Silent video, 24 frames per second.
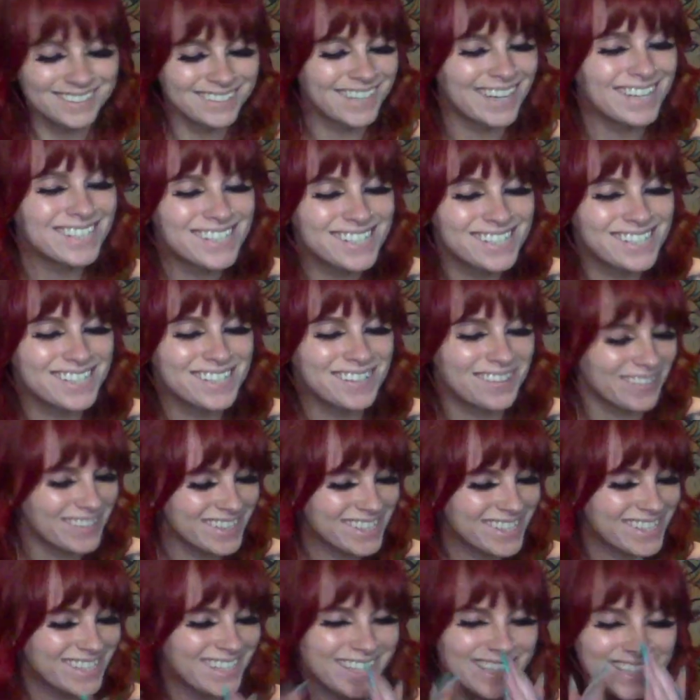it's
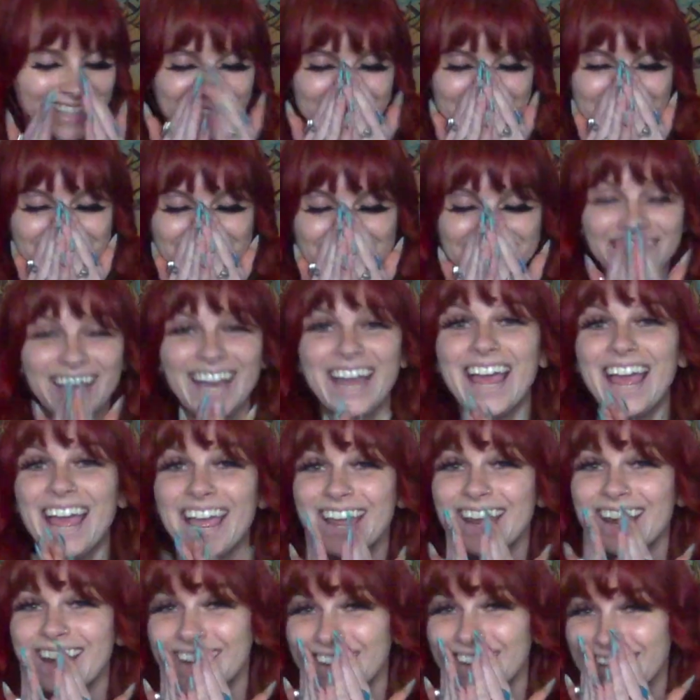squishy. Oh, I
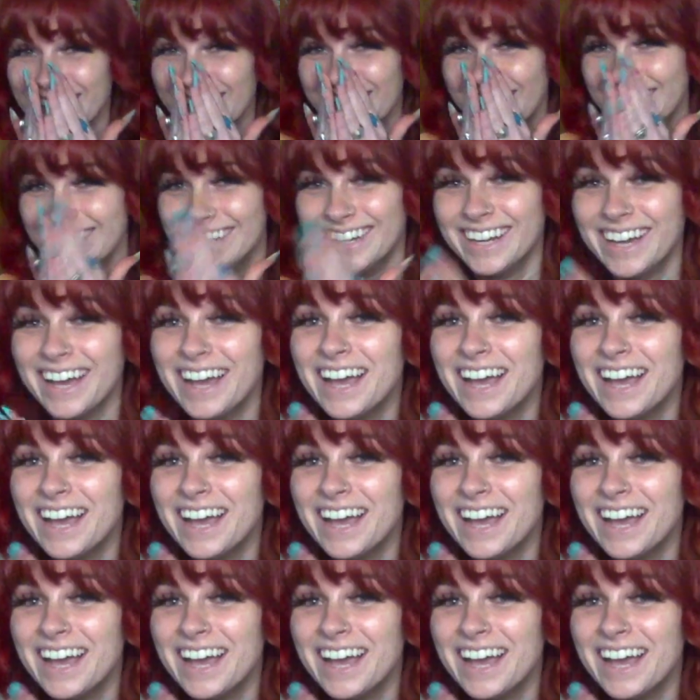hate it.